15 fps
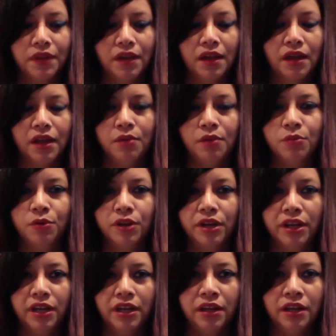I am
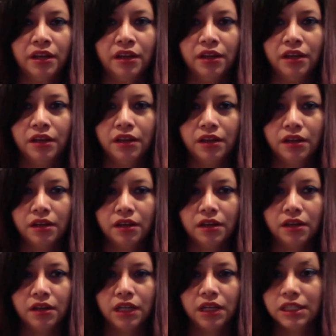running
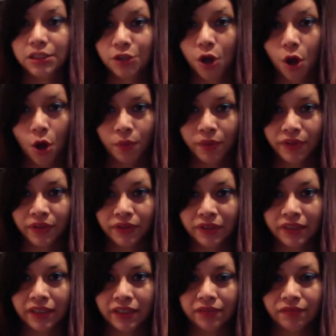in a tall
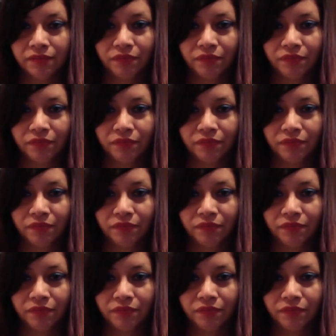building.